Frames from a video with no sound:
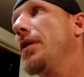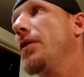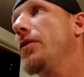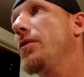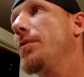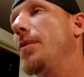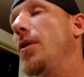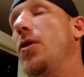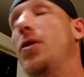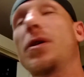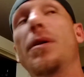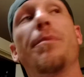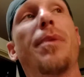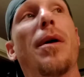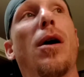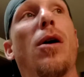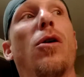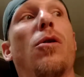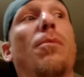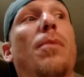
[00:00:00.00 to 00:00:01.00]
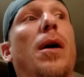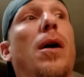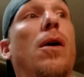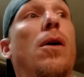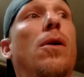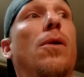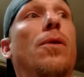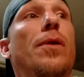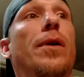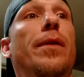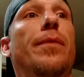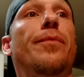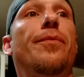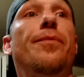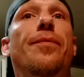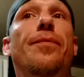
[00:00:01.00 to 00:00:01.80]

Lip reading: smoking a Pall Mall, and